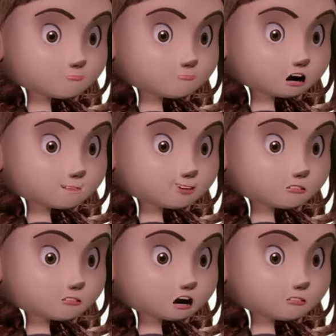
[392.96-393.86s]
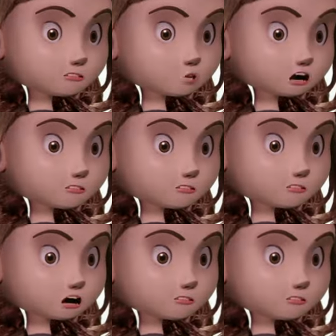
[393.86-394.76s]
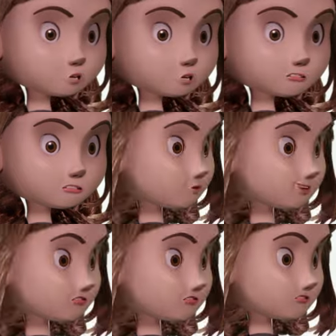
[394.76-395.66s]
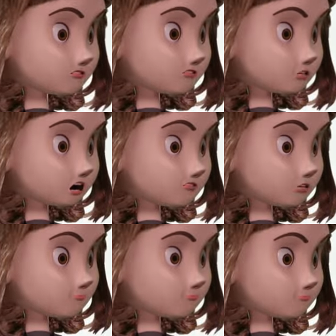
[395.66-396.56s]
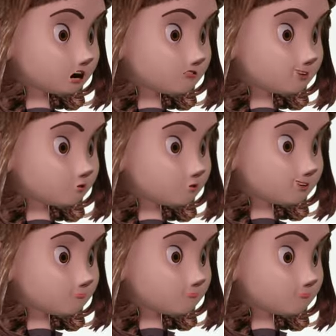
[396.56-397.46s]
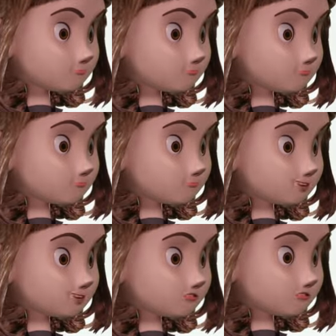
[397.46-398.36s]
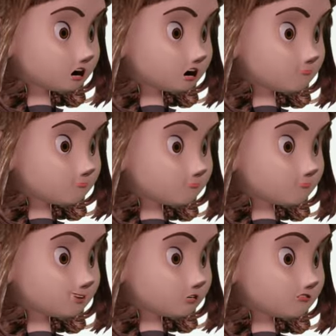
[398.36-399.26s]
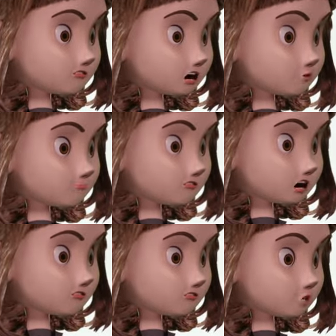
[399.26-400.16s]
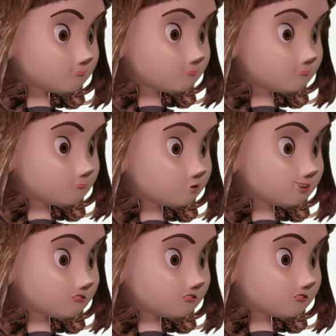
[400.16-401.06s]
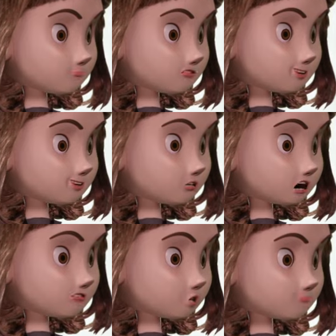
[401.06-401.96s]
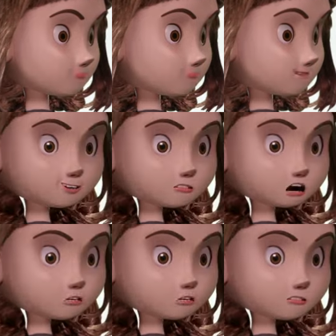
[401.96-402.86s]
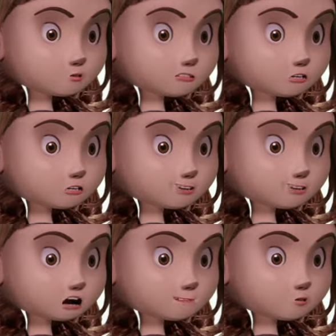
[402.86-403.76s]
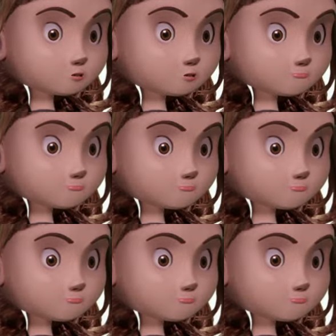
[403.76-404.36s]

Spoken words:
Every successful business must know about branding and intellectual property rights. In this channel, we would share about business, branding, and intellectual property knowledge regularly and for free.